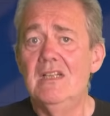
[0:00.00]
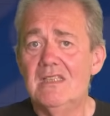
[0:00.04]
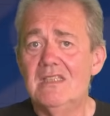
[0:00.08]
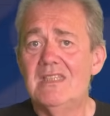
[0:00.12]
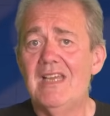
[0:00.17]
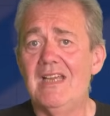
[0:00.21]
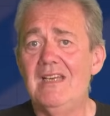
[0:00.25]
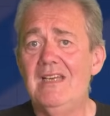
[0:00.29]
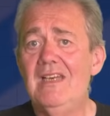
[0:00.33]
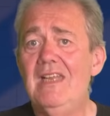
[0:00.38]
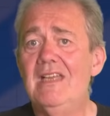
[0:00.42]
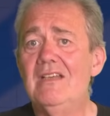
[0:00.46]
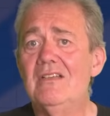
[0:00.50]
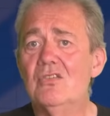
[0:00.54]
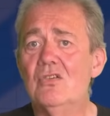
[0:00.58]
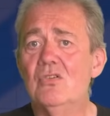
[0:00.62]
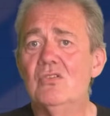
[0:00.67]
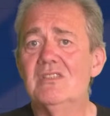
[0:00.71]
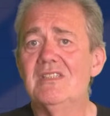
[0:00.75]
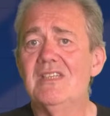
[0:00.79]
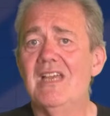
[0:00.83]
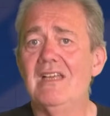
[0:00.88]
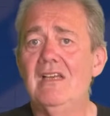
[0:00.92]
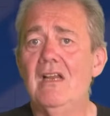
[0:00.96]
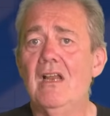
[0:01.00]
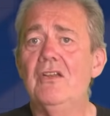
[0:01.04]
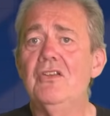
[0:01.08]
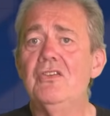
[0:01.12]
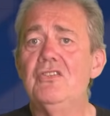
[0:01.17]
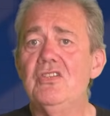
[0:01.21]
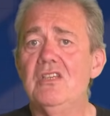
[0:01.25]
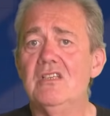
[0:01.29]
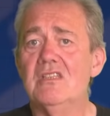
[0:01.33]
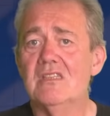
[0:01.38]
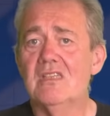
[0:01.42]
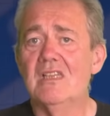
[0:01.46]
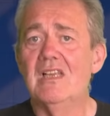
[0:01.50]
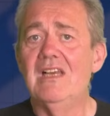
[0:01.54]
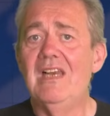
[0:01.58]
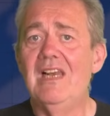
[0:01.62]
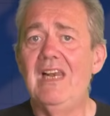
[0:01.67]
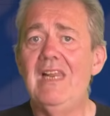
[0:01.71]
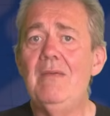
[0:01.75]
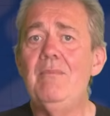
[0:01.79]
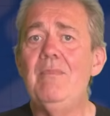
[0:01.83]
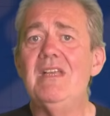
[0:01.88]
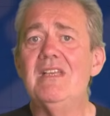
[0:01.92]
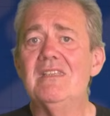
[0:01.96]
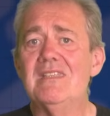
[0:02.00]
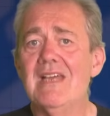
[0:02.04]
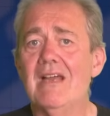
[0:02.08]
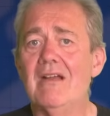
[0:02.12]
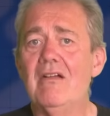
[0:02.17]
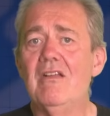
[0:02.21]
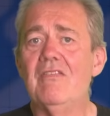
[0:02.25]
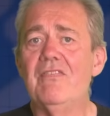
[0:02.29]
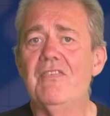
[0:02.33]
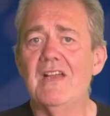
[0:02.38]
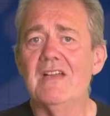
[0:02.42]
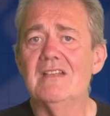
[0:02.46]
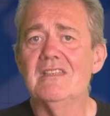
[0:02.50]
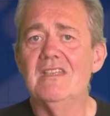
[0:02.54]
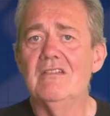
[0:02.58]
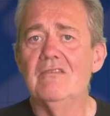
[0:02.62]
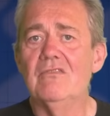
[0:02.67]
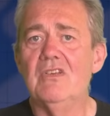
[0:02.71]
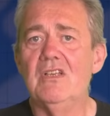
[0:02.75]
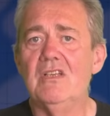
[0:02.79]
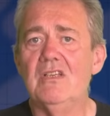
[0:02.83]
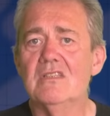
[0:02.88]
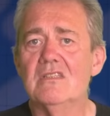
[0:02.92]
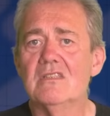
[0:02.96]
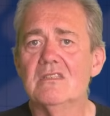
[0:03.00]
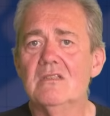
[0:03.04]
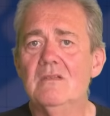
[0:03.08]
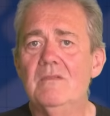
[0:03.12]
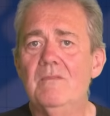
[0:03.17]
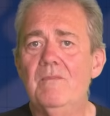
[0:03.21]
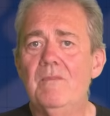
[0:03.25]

techniques or technologies that limit our effectiveness.